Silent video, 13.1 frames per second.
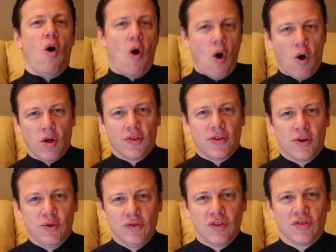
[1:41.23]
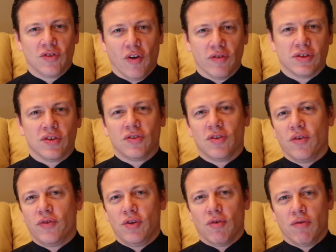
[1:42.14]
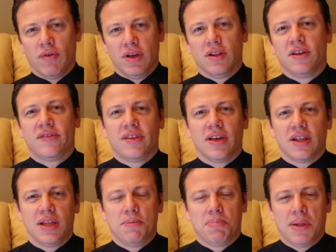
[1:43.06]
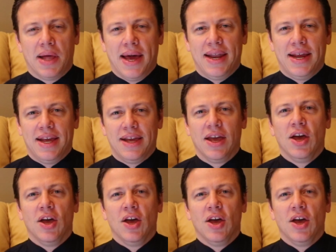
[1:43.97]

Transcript: all the goods and services. So if you're realistically planning